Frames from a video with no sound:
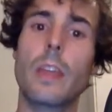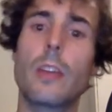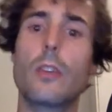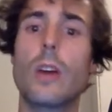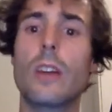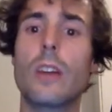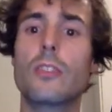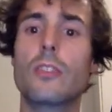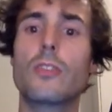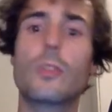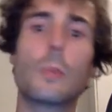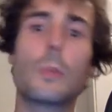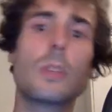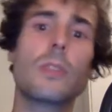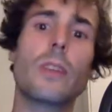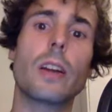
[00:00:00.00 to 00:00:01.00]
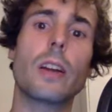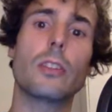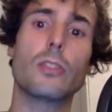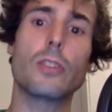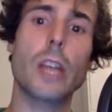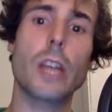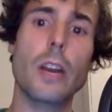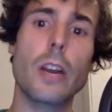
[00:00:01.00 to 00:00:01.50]
you have to specify the
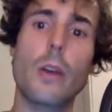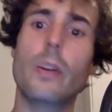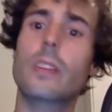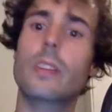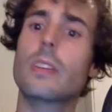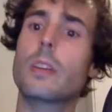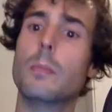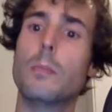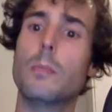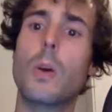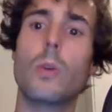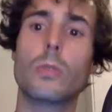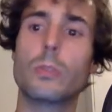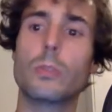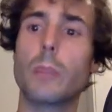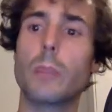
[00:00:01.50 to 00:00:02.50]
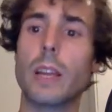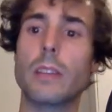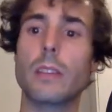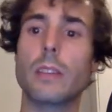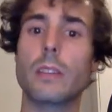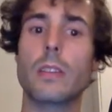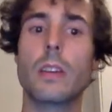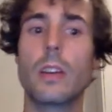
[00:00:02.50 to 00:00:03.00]
generic in both
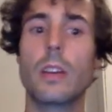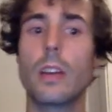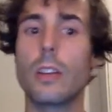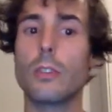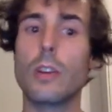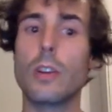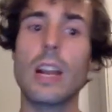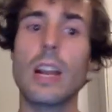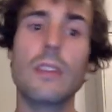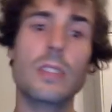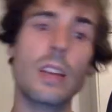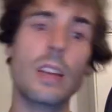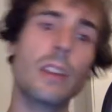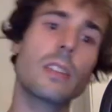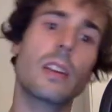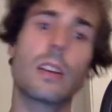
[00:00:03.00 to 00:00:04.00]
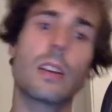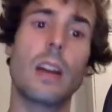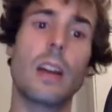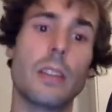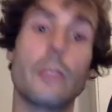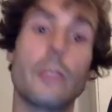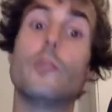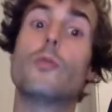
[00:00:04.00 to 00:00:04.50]
places, in the left side
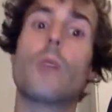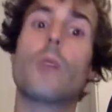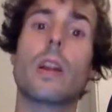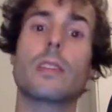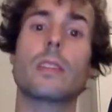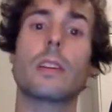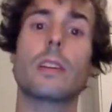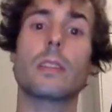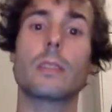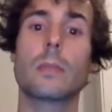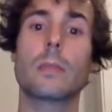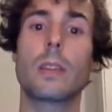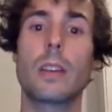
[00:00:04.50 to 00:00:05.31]
and the right side.